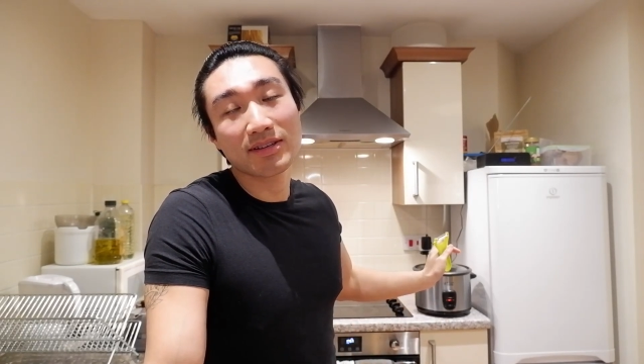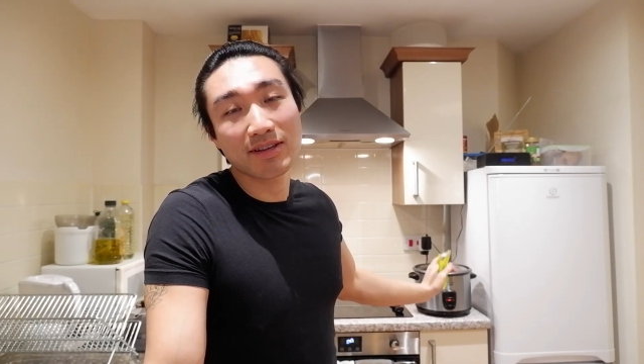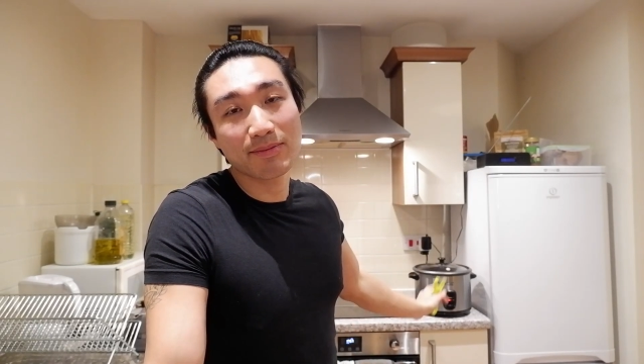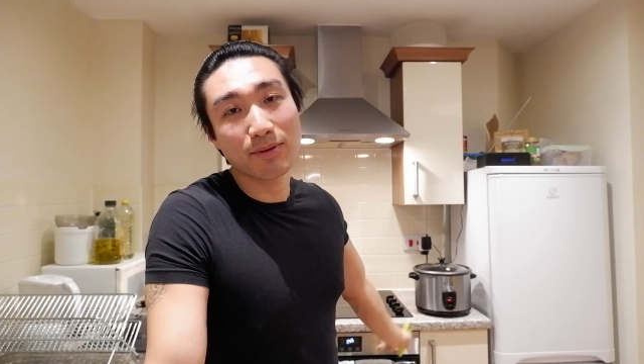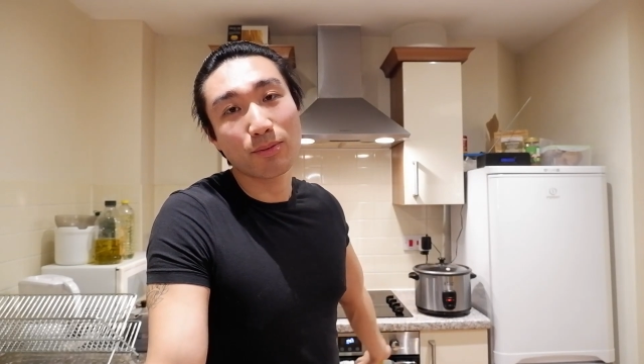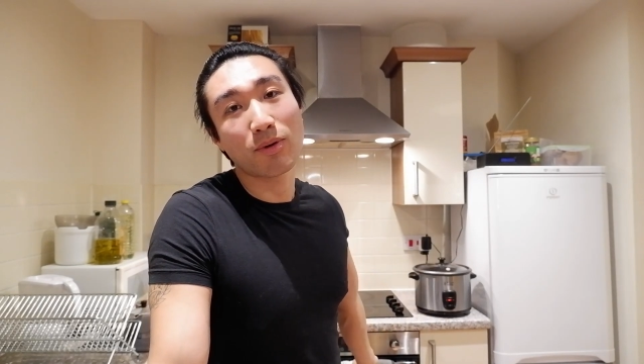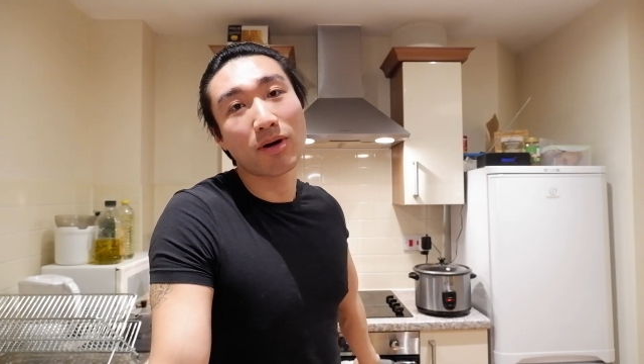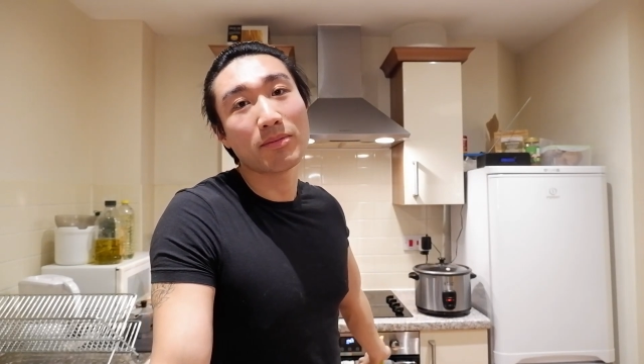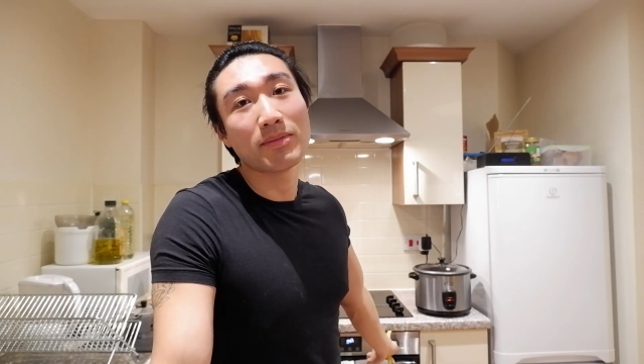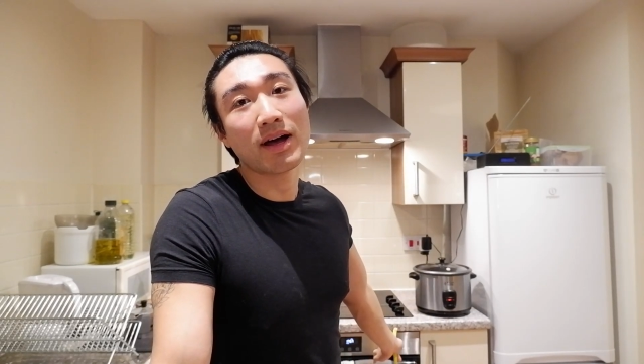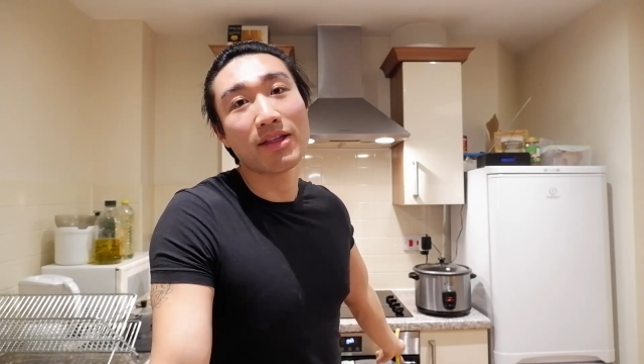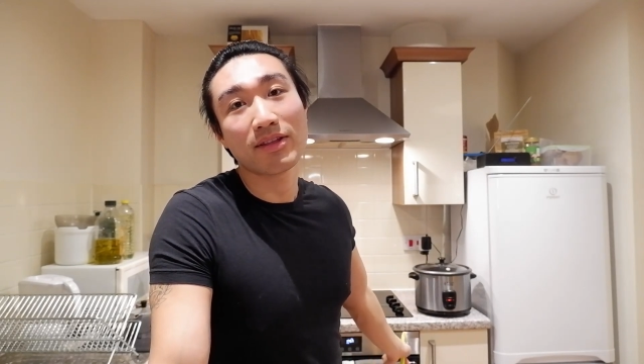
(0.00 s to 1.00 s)
keep it
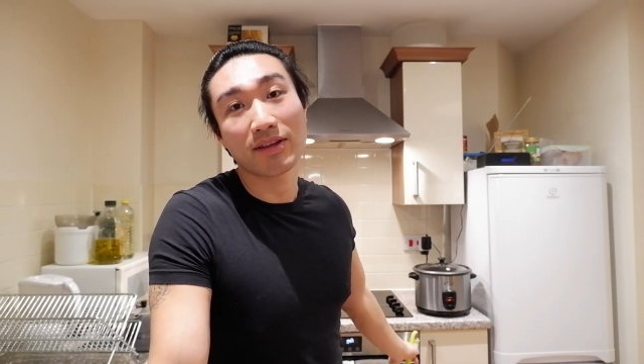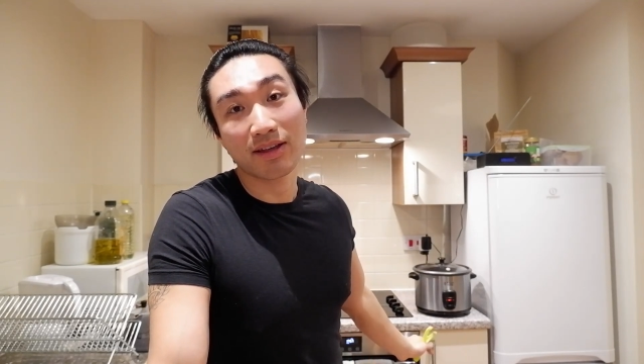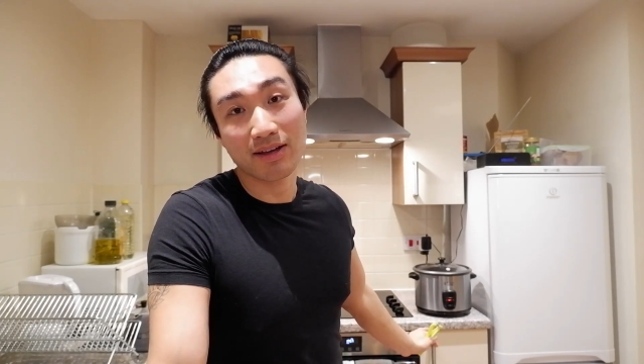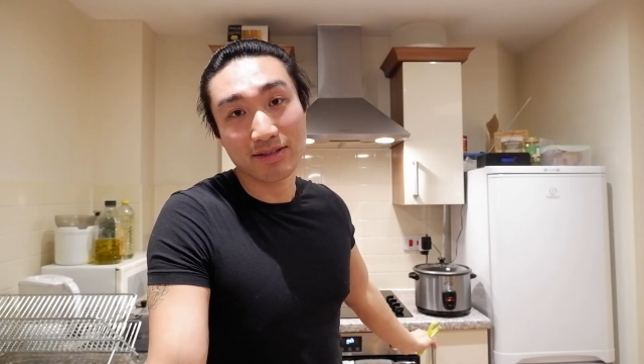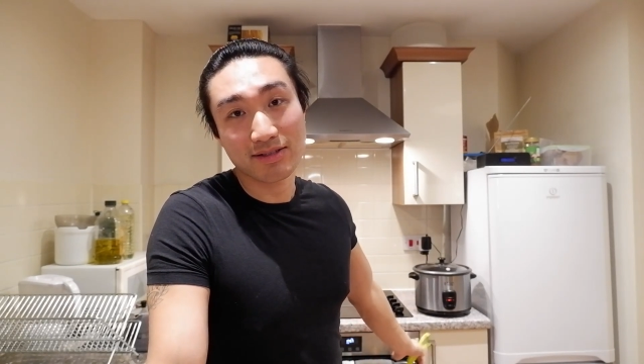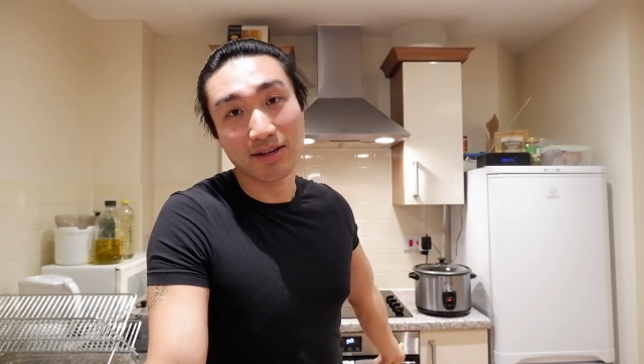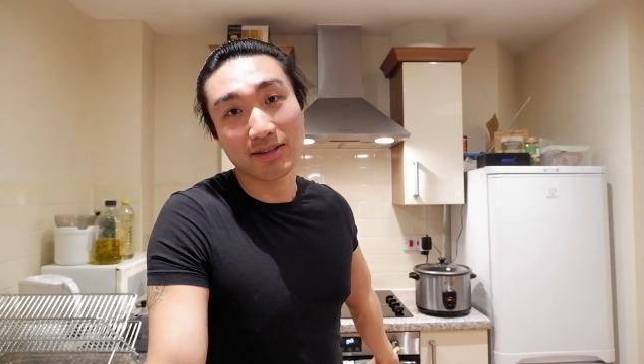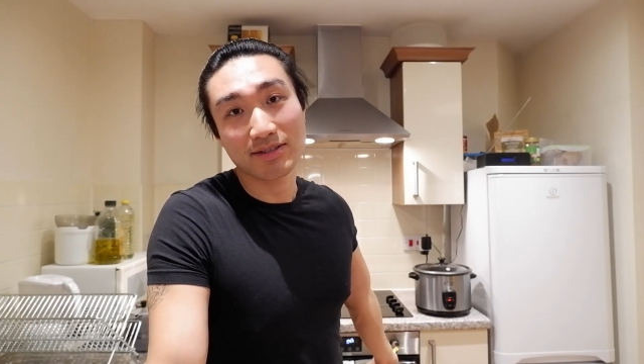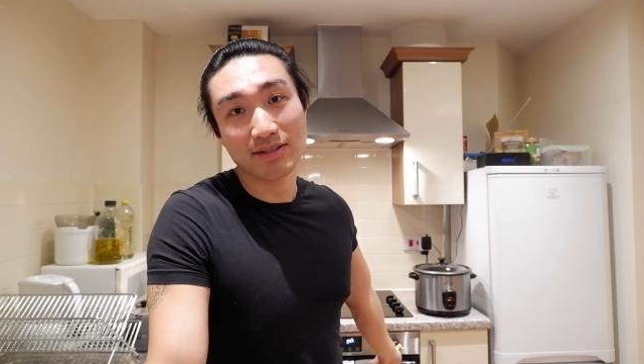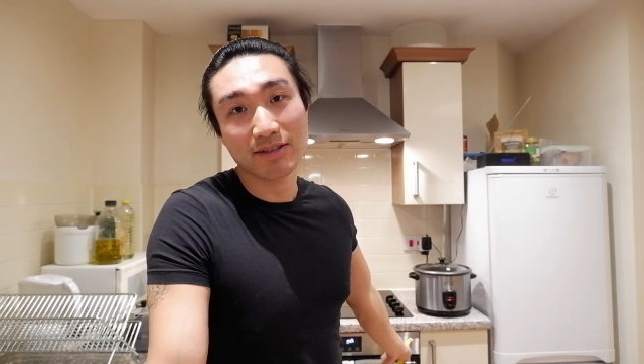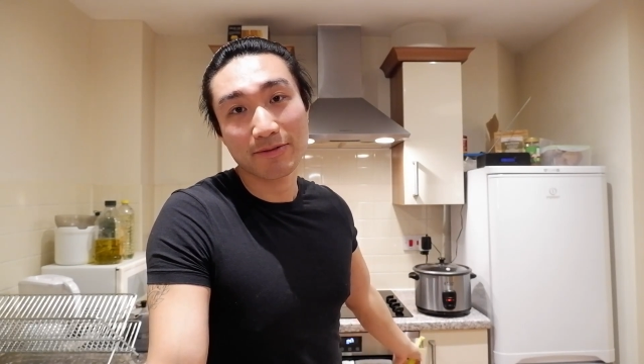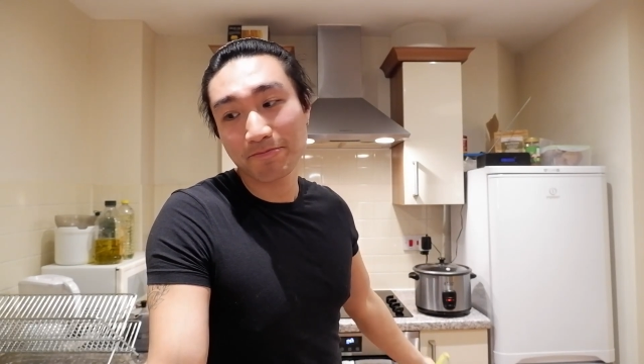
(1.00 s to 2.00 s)
warm, and then get
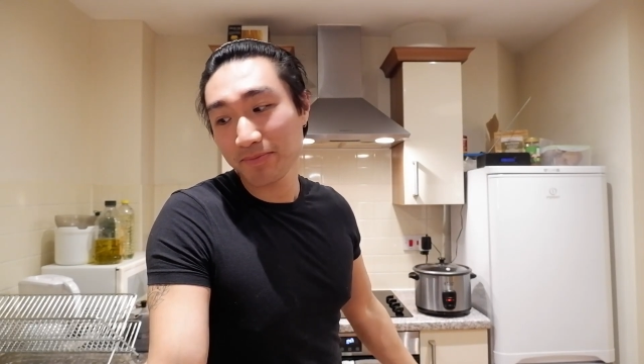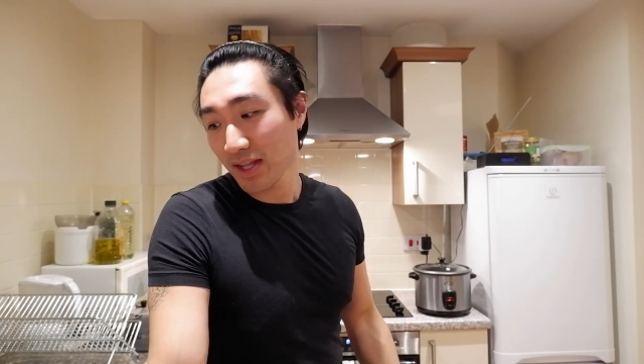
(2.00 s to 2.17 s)
started.